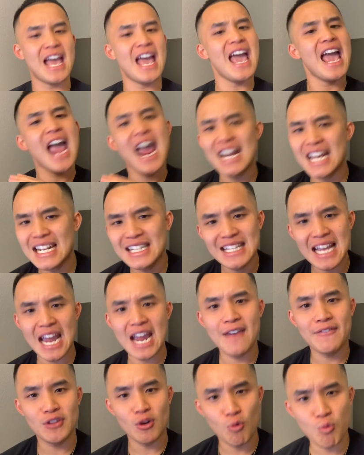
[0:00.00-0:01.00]
Any day
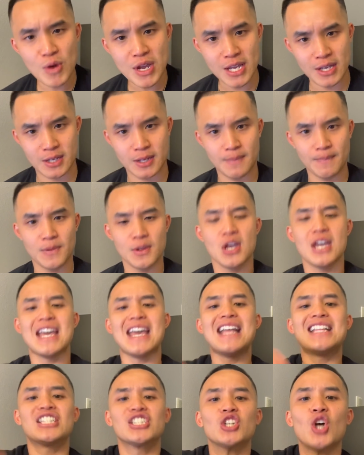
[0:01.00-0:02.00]
of the week.
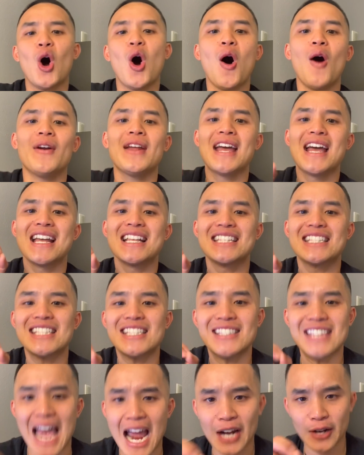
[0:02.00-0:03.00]
It's called
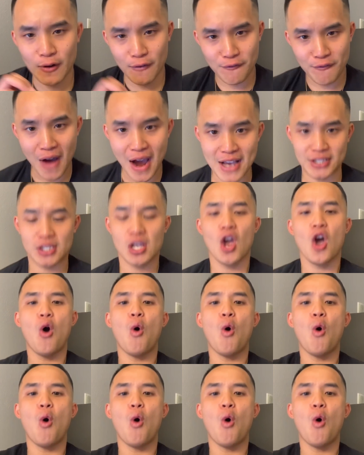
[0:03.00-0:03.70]
sacrifice.